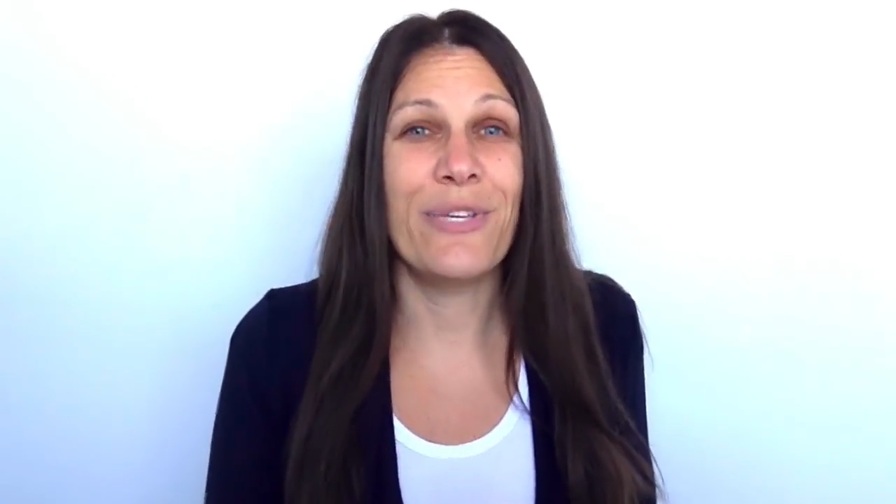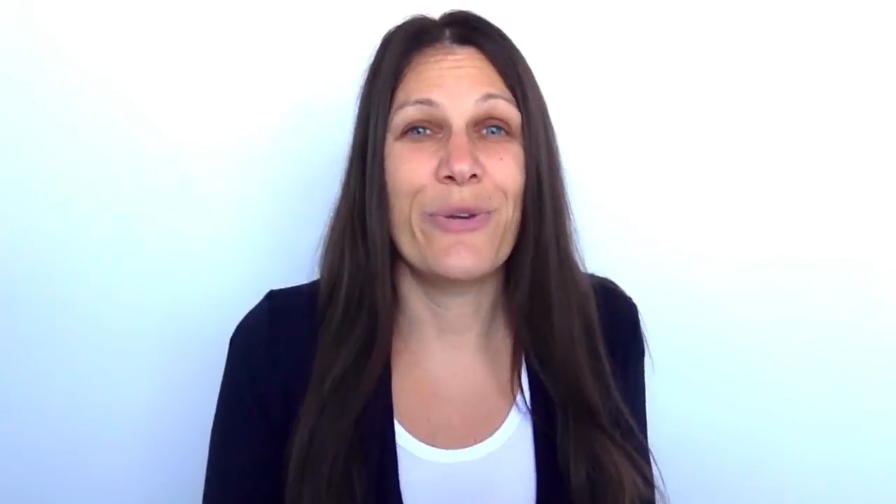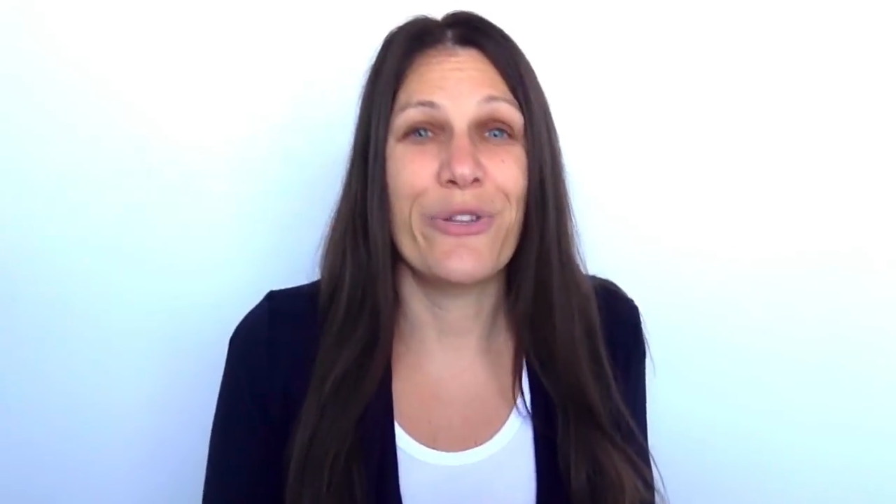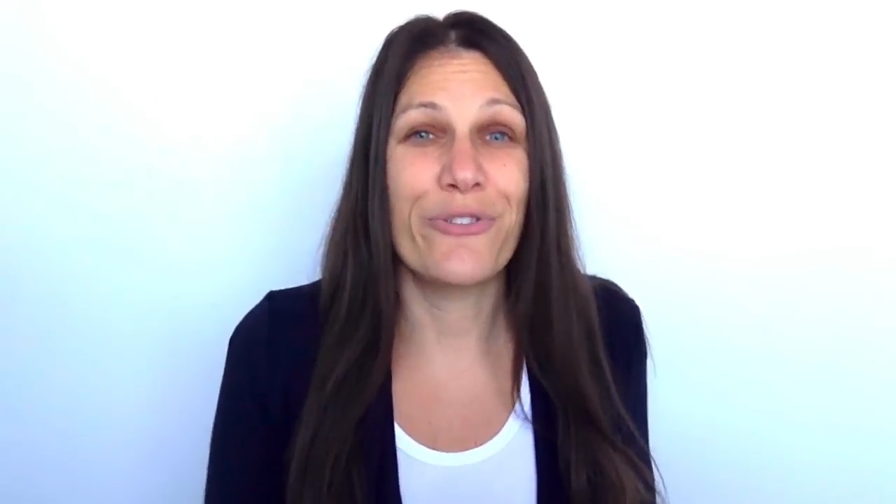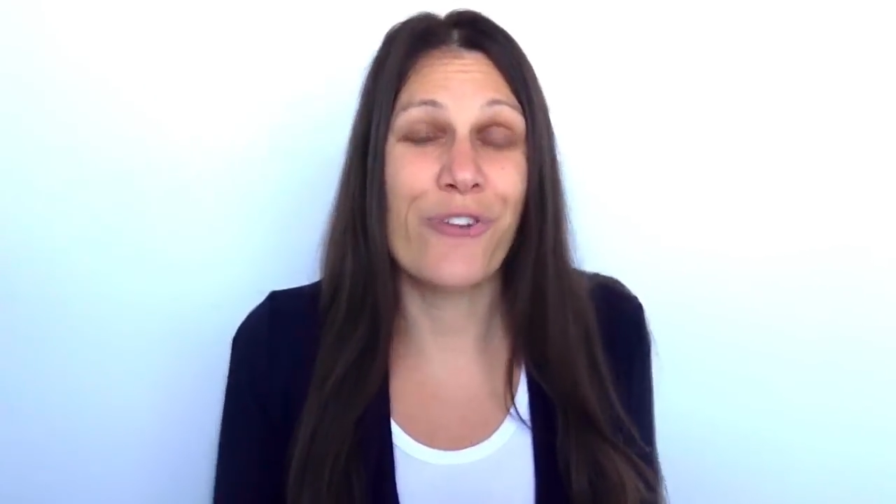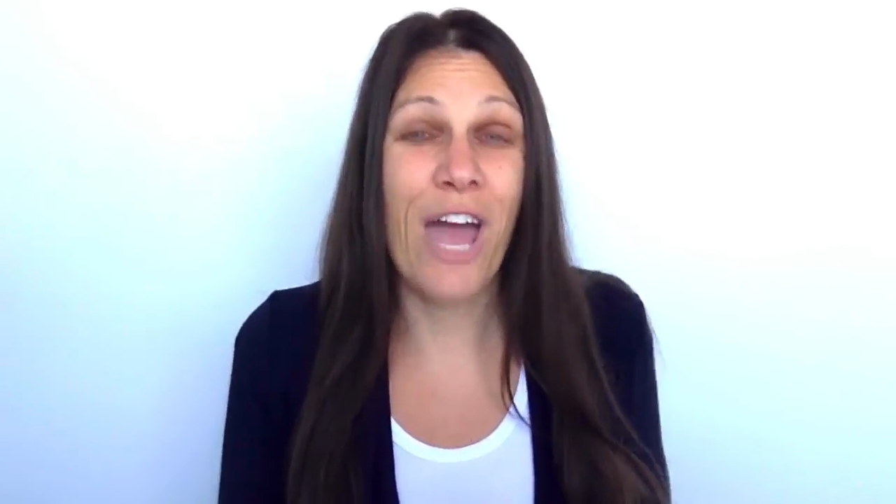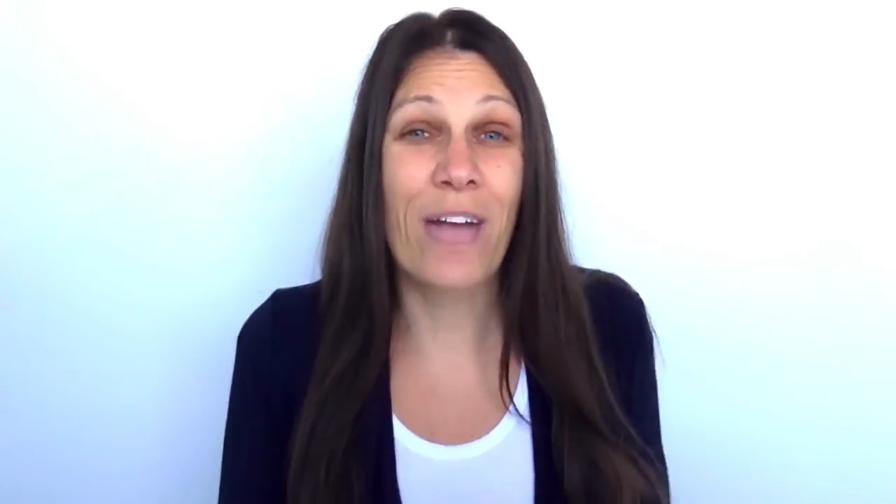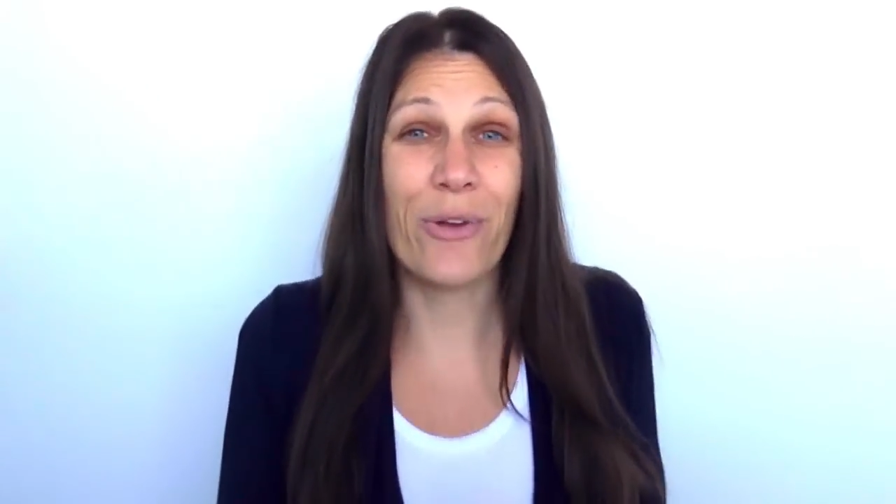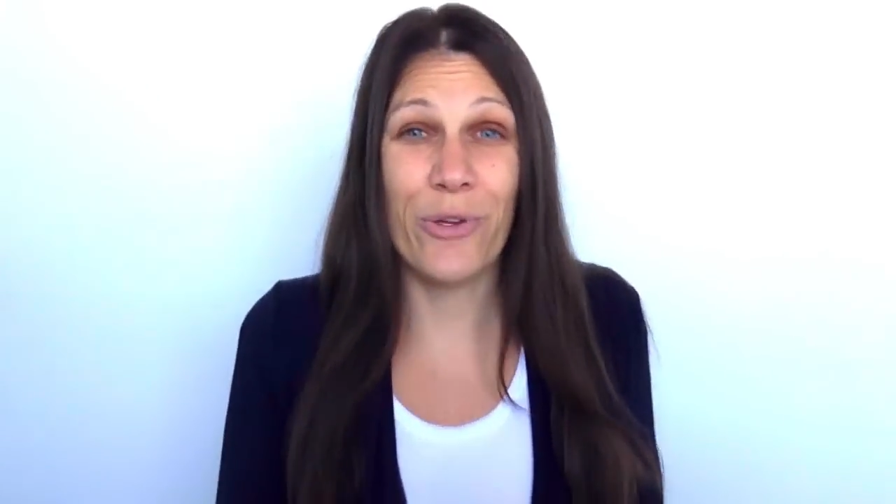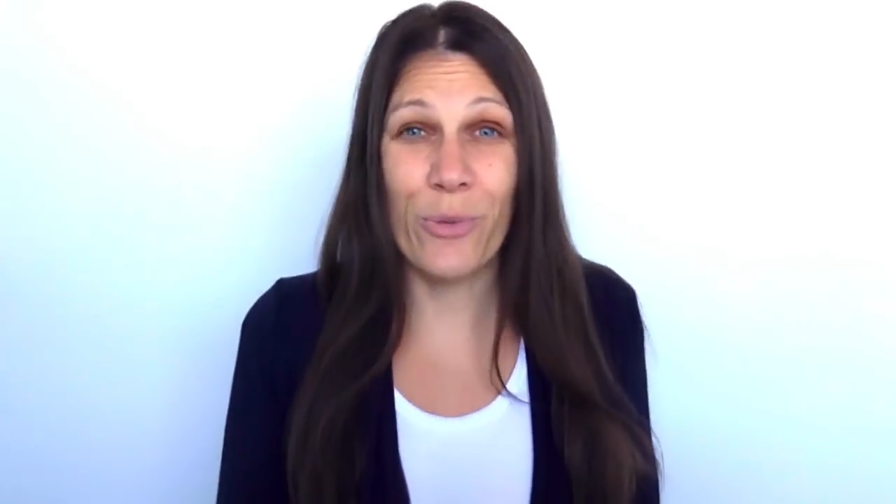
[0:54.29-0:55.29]
you can track
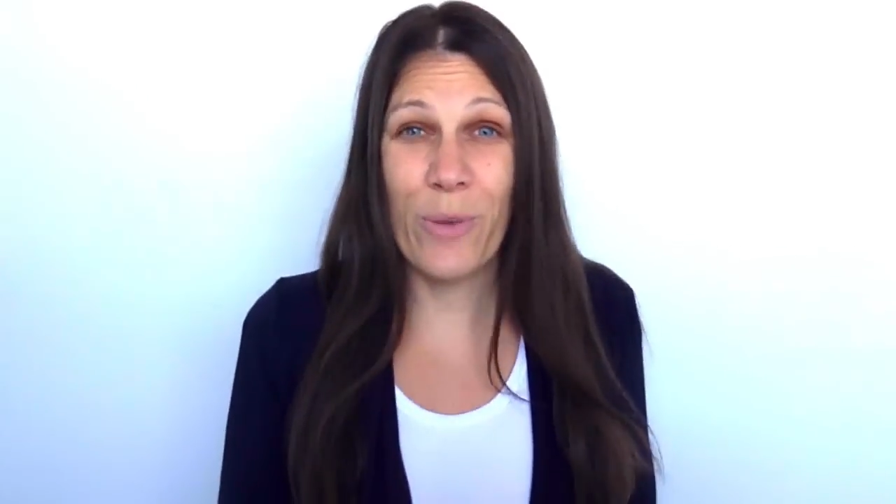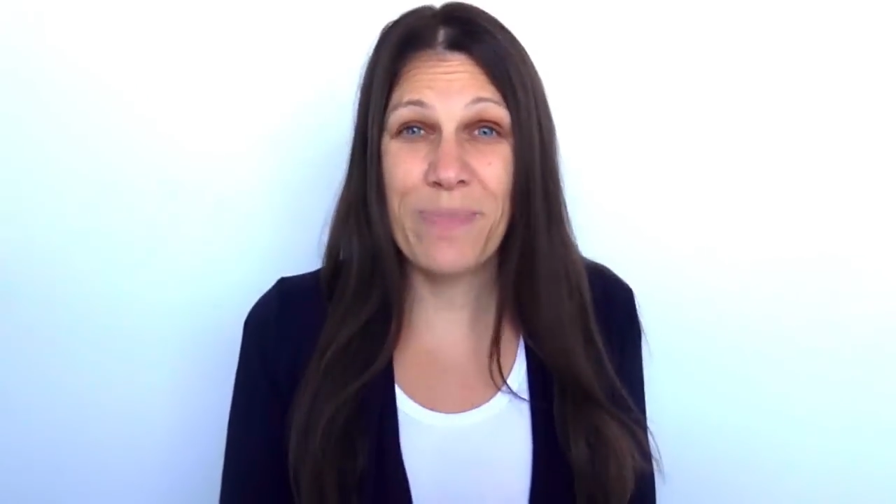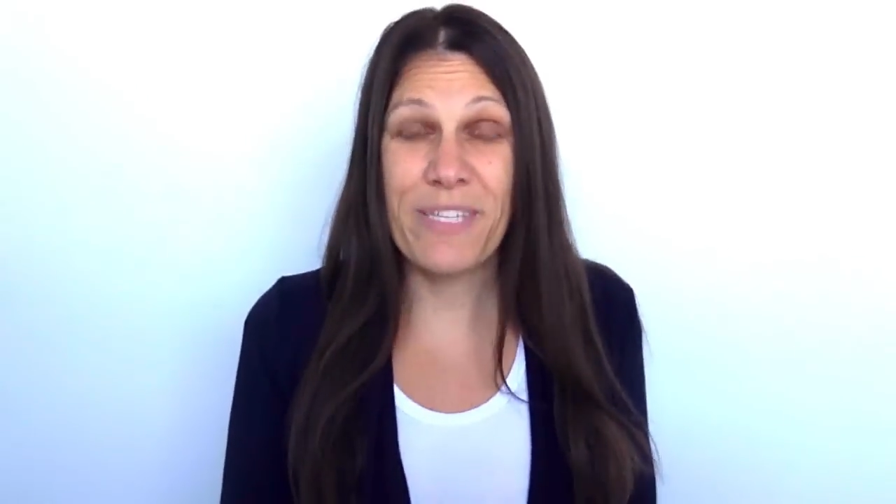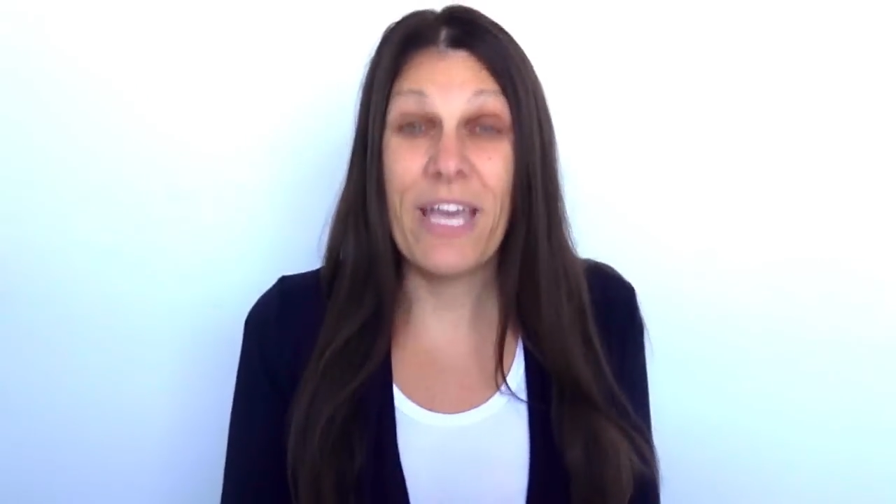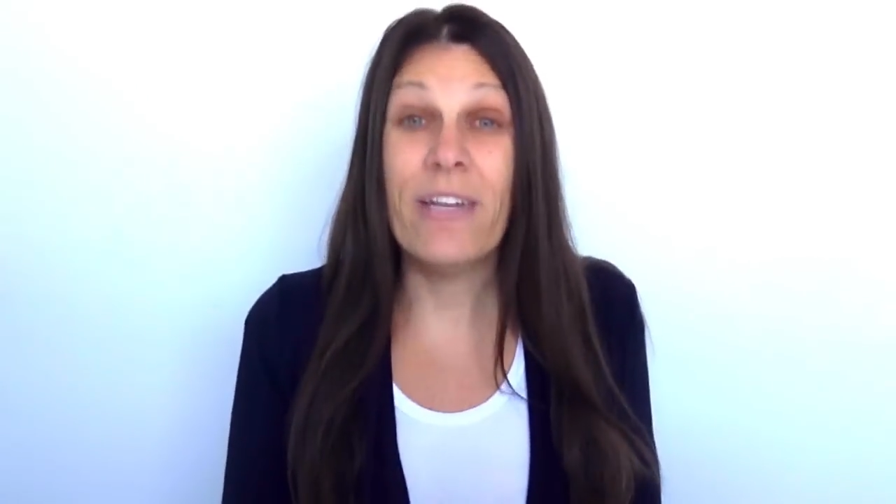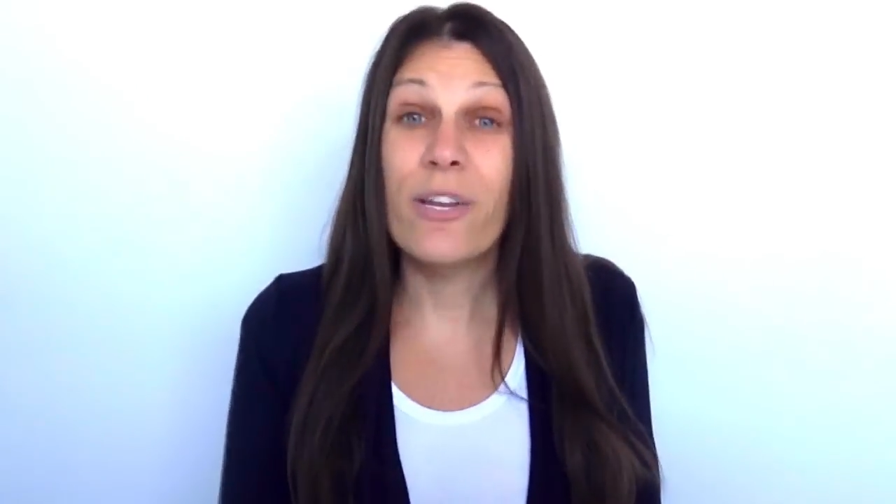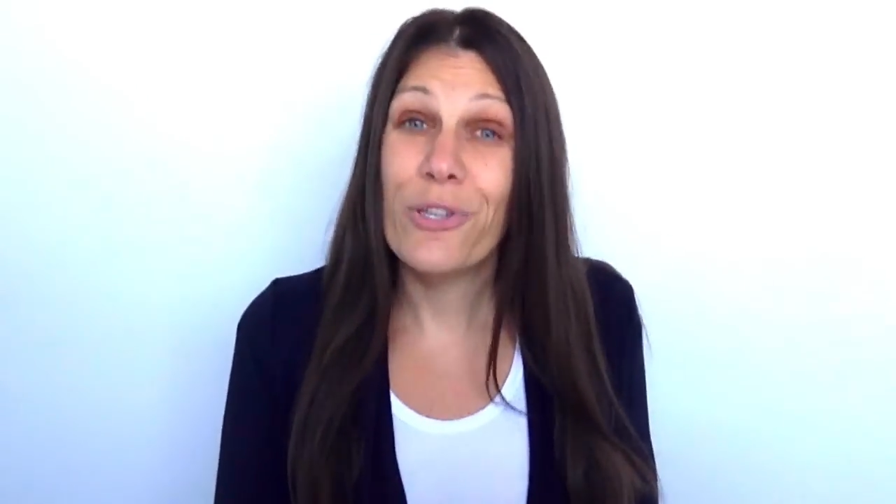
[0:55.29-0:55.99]
on your website